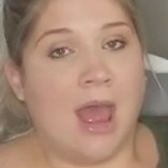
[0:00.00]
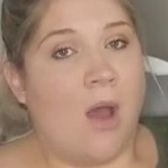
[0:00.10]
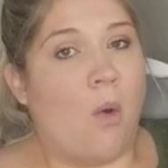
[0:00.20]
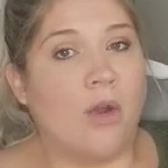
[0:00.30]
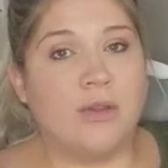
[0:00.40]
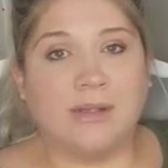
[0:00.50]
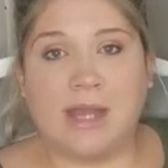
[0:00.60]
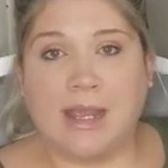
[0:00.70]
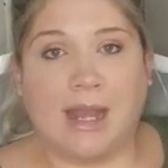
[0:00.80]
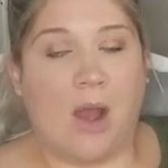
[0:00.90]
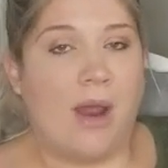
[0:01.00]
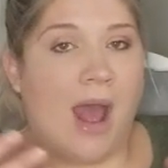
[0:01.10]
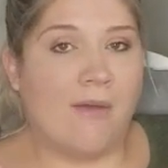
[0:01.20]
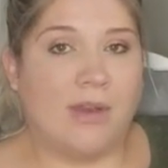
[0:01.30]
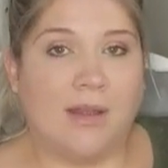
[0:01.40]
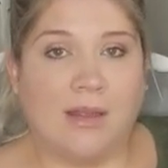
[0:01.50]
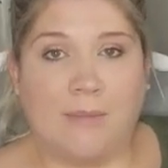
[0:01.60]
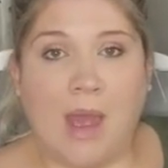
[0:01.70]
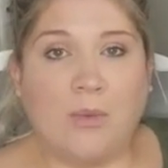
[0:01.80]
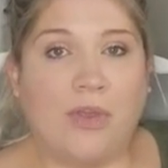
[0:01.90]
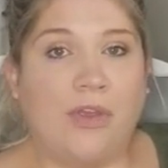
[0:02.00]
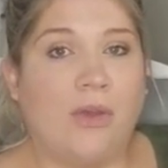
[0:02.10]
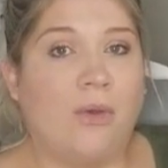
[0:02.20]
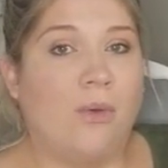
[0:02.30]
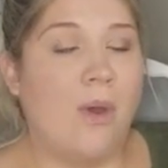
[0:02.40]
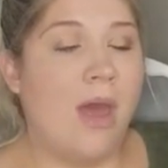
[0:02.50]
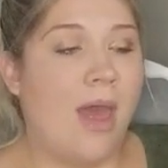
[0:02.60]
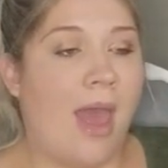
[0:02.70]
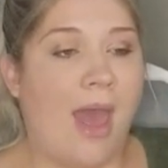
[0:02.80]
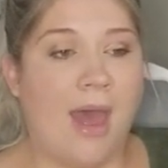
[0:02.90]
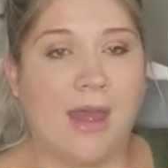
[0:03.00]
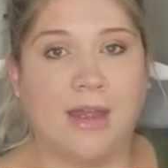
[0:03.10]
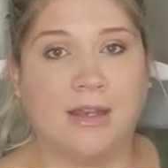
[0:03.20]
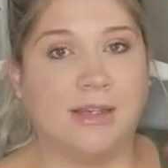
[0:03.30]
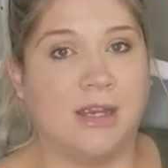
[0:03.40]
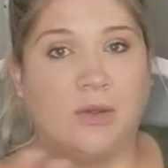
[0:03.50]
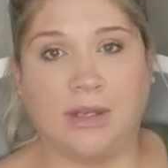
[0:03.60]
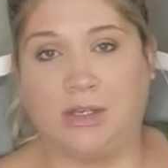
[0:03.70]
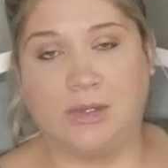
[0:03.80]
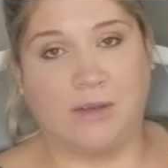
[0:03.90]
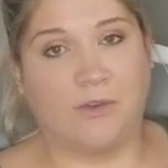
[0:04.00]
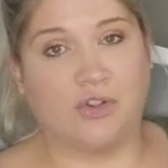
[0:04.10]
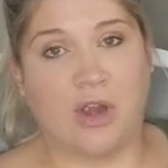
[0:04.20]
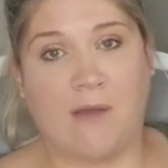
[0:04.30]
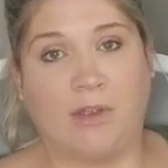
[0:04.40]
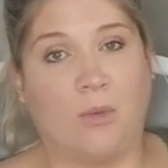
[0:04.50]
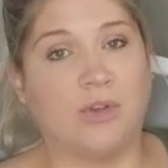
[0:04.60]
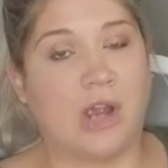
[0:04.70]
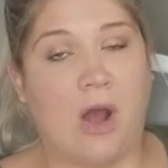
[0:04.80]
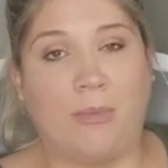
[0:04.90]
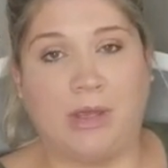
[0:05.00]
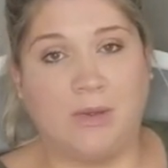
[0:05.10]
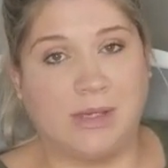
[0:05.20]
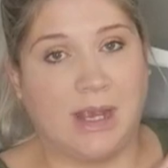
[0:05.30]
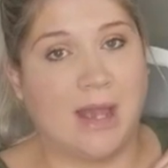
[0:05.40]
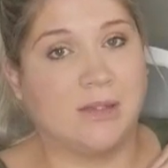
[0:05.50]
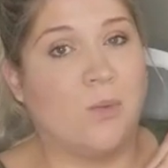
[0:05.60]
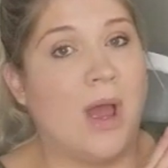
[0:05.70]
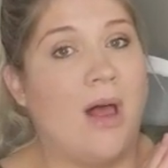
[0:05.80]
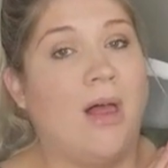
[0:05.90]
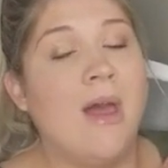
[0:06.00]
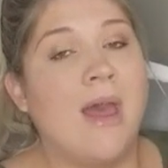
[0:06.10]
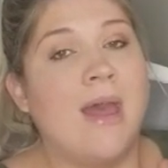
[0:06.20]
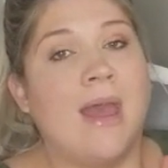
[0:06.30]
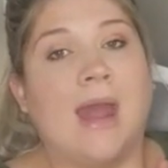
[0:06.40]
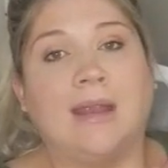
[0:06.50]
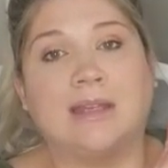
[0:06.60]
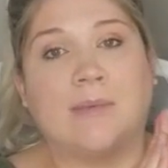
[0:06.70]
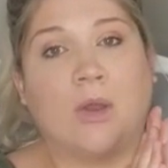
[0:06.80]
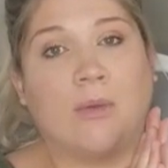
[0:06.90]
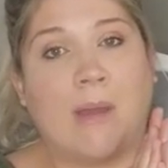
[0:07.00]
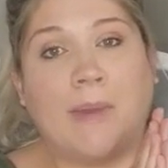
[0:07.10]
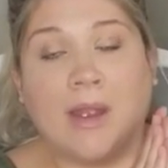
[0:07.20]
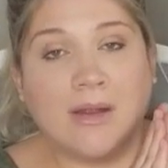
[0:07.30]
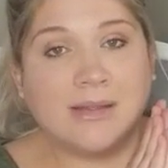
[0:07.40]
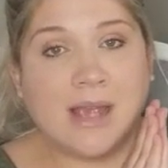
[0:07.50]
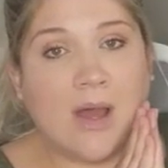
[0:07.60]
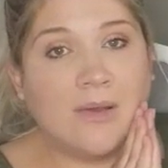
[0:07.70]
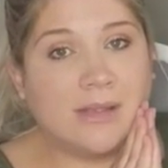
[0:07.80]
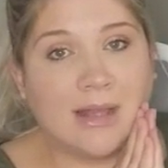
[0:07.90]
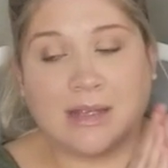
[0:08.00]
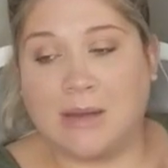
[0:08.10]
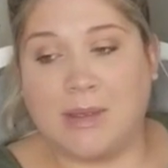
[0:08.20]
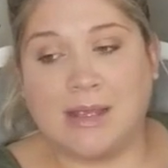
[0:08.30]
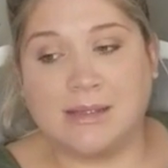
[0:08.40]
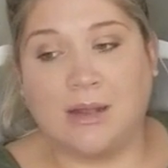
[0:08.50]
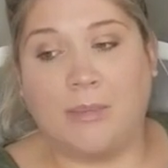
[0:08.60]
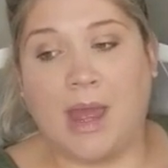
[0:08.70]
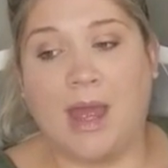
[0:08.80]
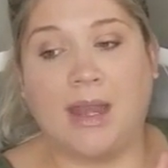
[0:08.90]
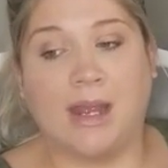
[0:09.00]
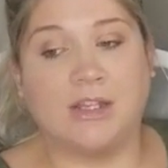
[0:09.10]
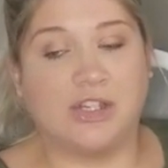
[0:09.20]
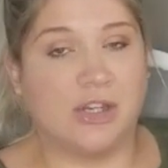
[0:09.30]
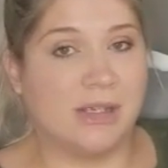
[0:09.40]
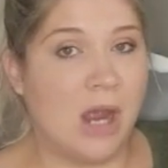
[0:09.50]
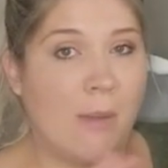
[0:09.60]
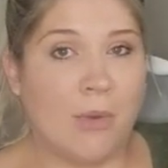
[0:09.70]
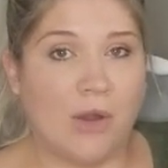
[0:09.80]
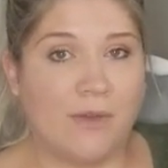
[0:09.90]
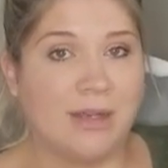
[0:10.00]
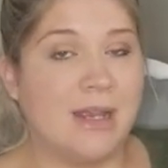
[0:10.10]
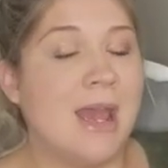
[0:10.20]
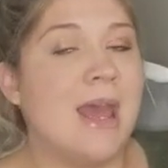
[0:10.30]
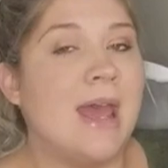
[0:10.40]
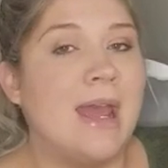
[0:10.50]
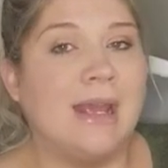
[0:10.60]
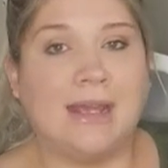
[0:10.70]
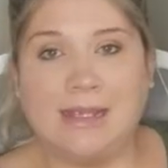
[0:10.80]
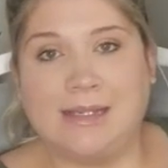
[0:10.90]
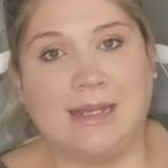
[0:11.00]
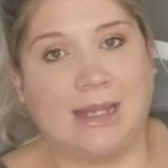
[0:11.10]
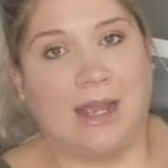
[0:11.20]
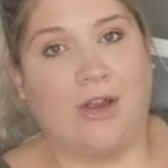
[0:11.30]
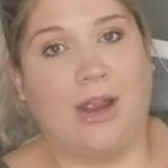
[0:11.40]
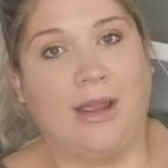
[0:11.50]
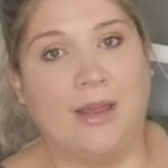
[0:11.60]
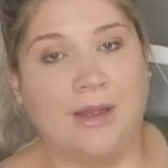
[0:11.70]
Or you can take it out, have it in the bed with you, and you can use it for traveling, which I'll be using as well. Anytime I go to my parents' house, that's going to be his little bed. It's just perfect, easy to carry.